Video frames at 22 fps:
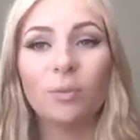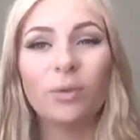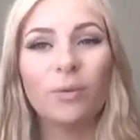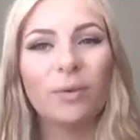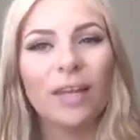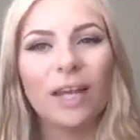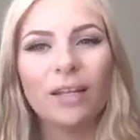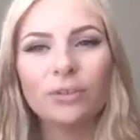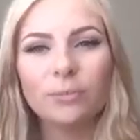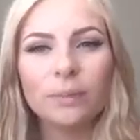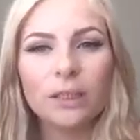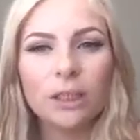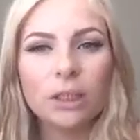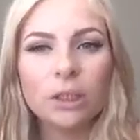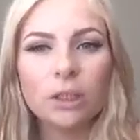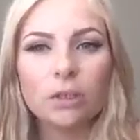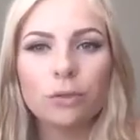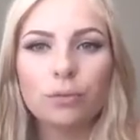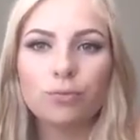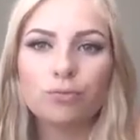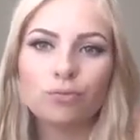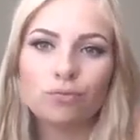but without
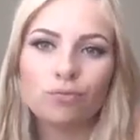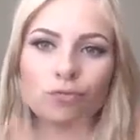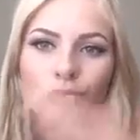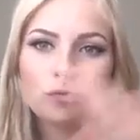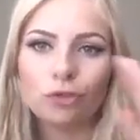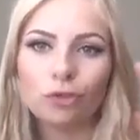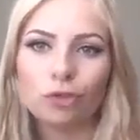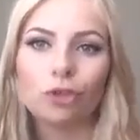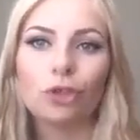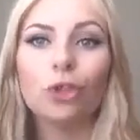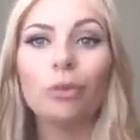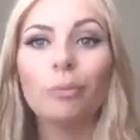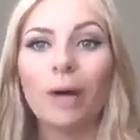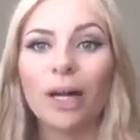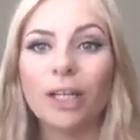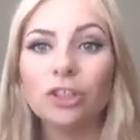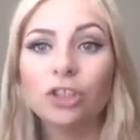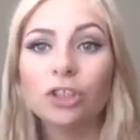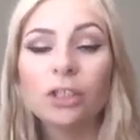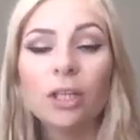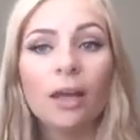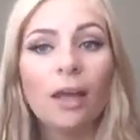being too
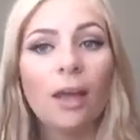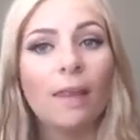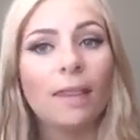much.